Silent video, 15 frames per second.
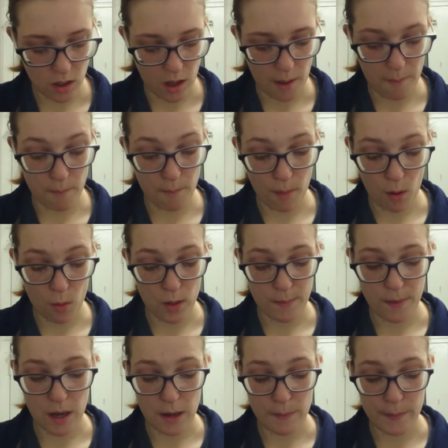um,
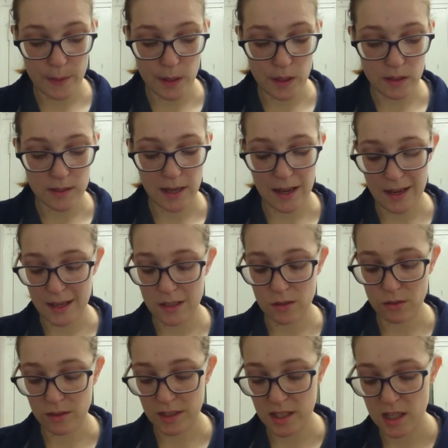multi-purpose hand
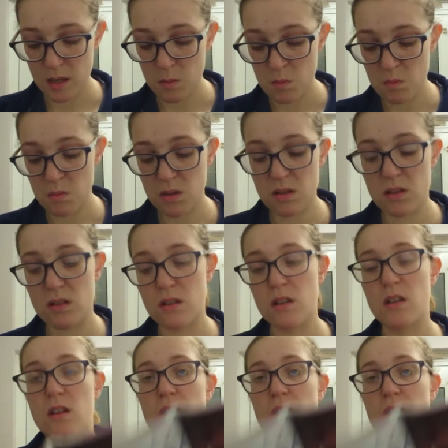creams,